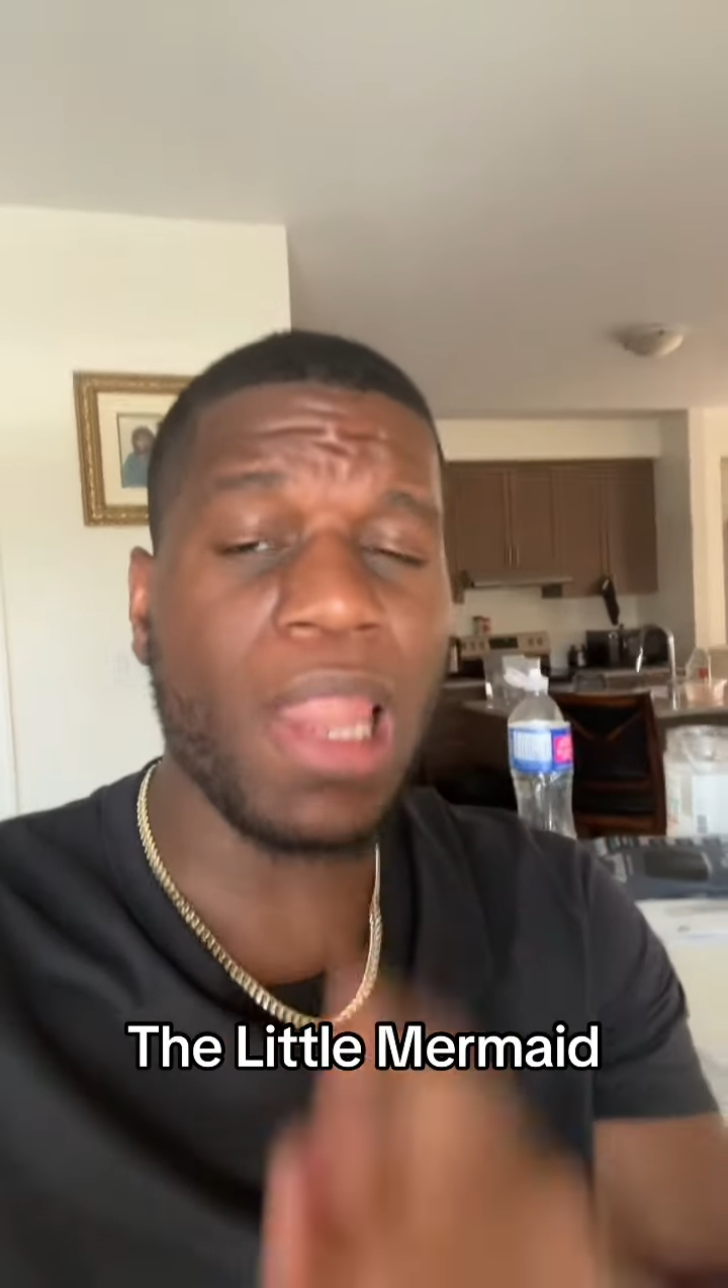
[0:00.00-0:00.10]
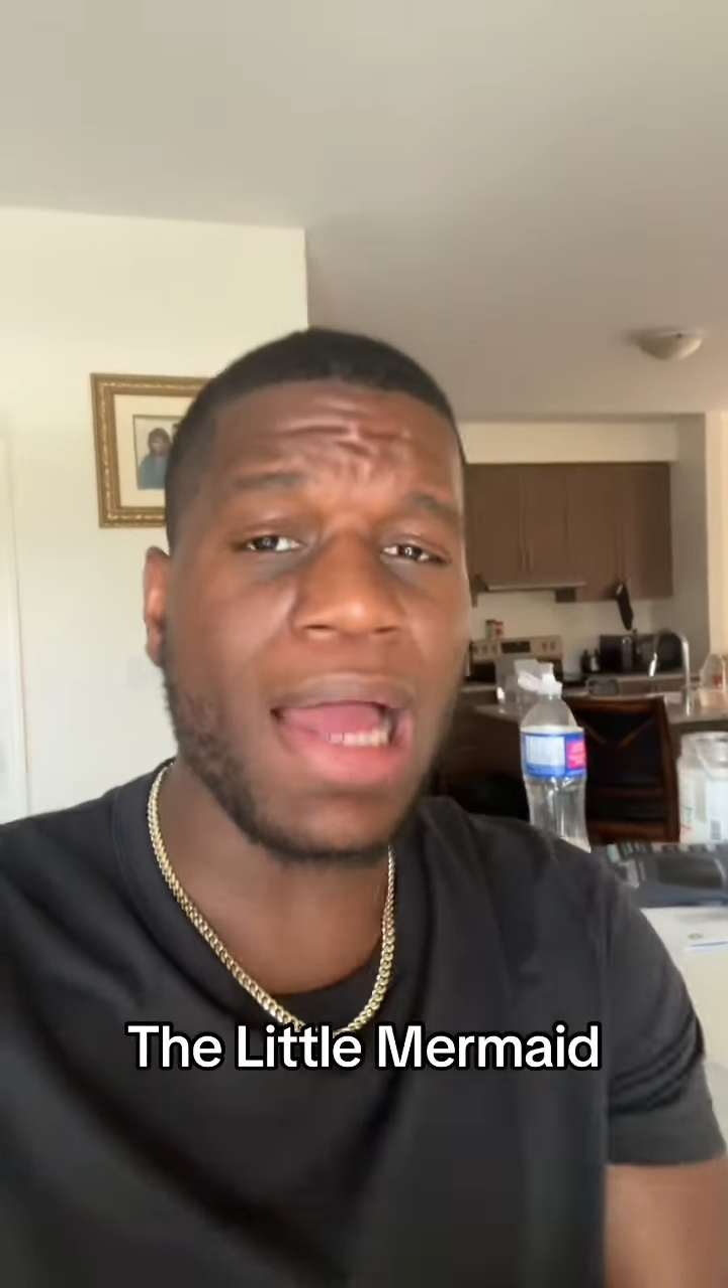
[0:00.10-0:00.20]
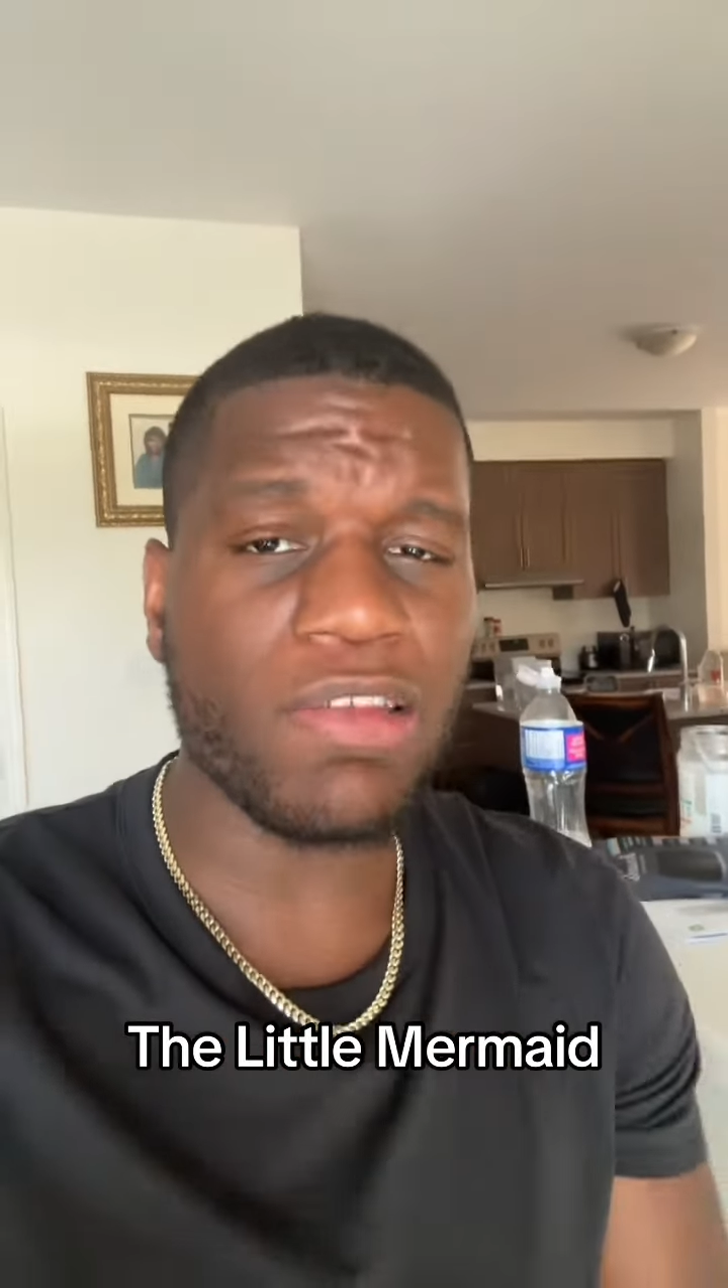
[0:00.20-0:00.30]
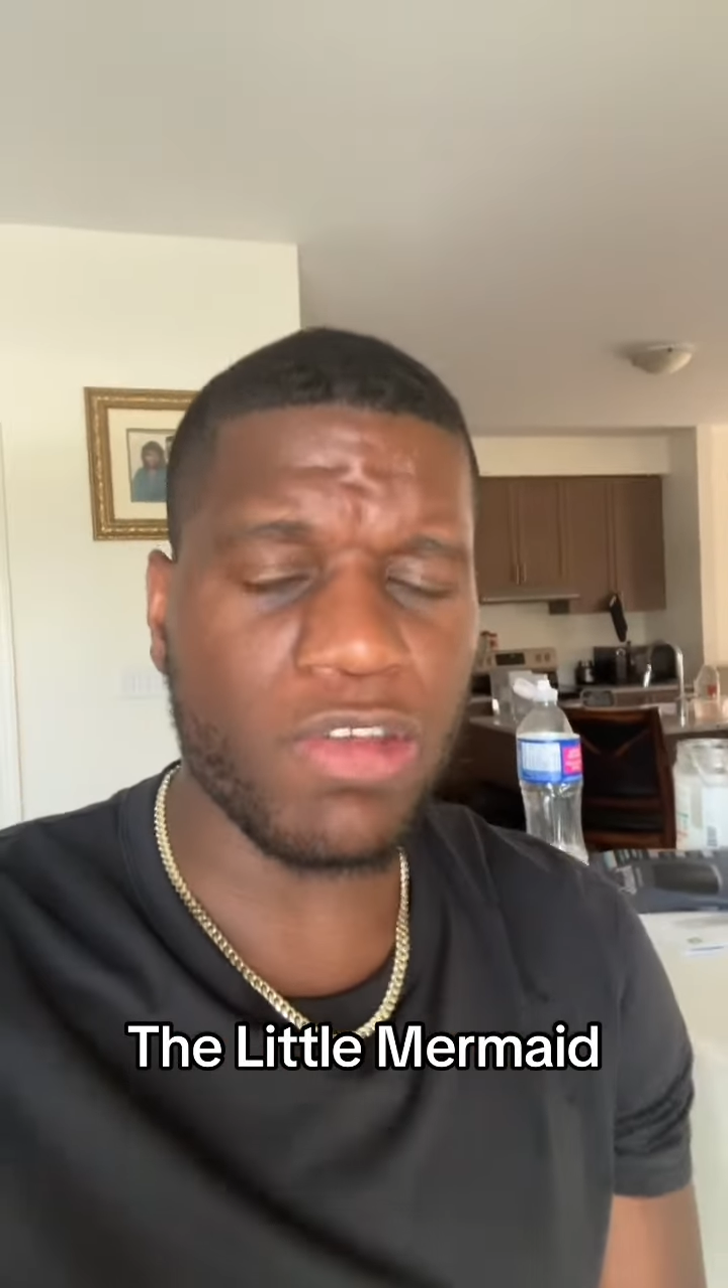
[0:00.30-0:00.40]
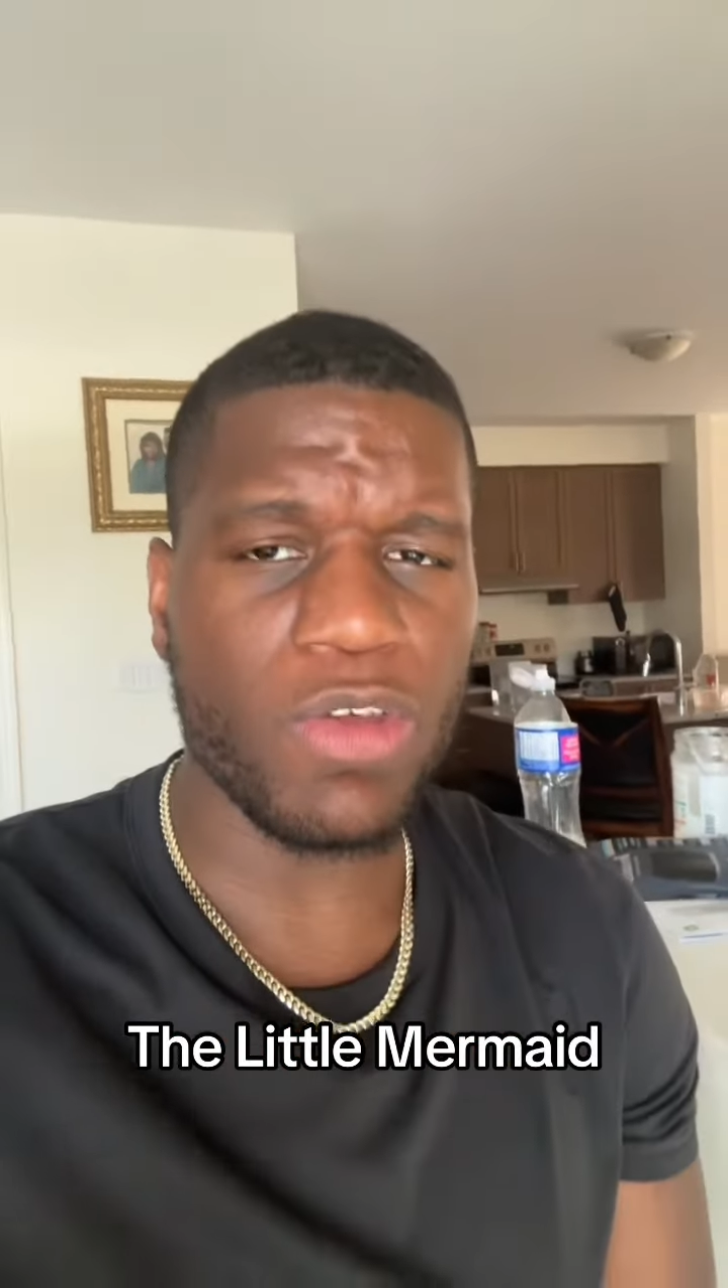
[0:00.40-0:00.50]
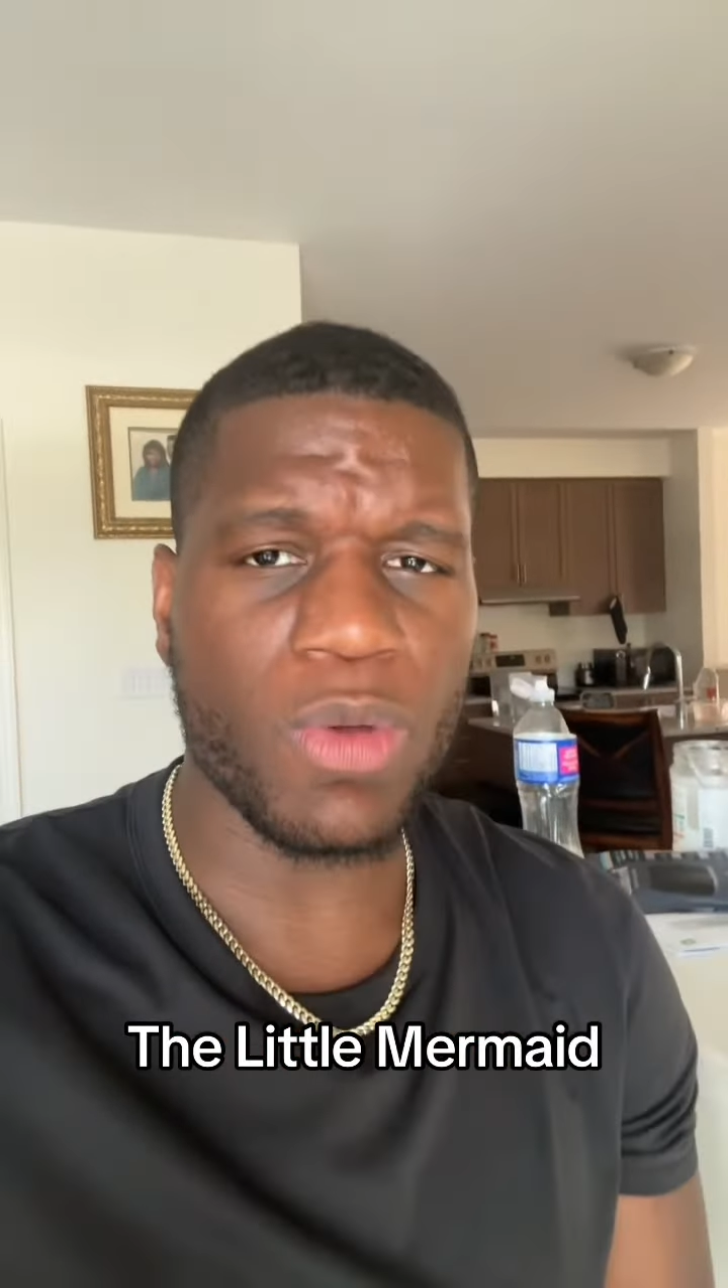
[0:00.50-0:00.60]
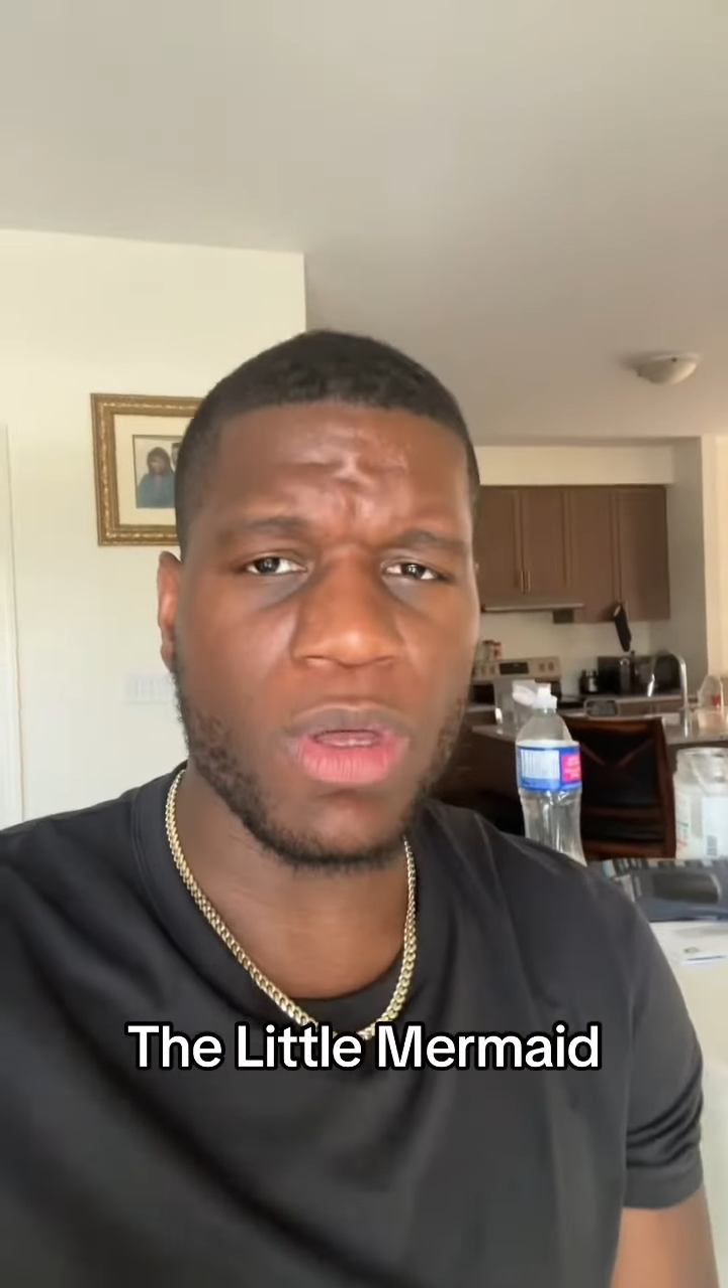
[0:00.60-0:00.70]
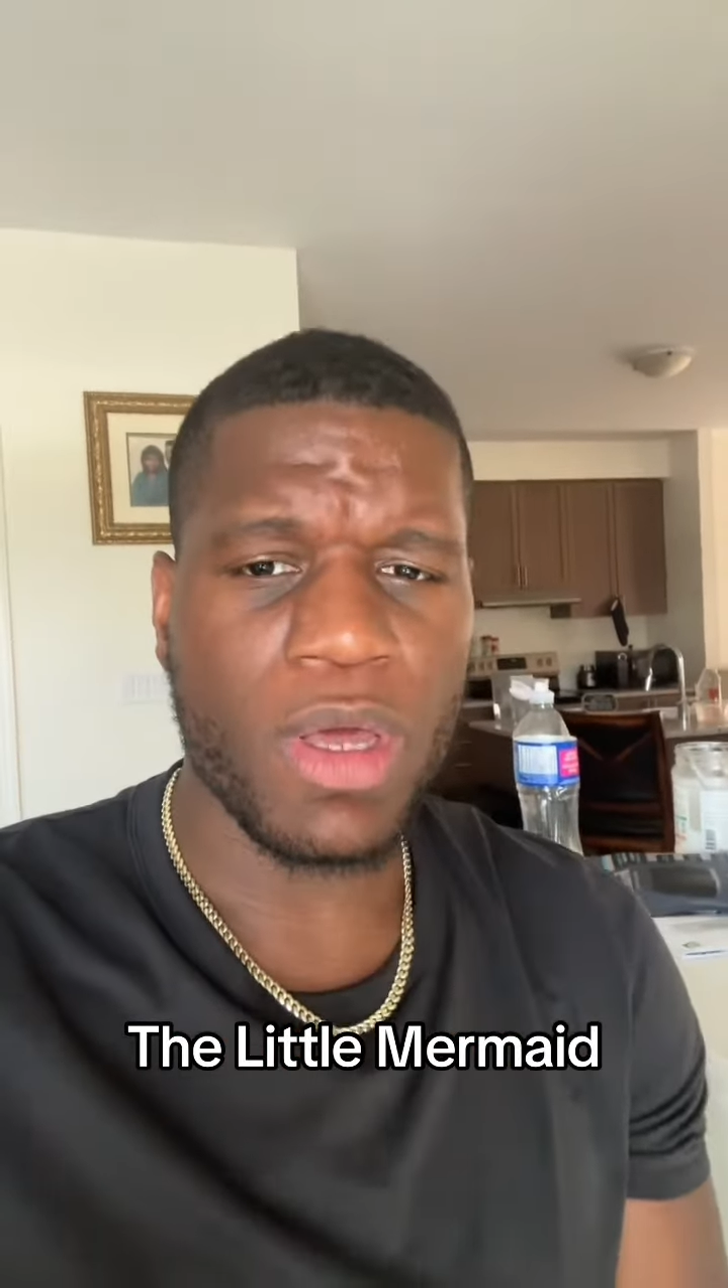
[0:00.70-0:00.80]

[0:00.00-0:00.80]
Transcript: lie to you.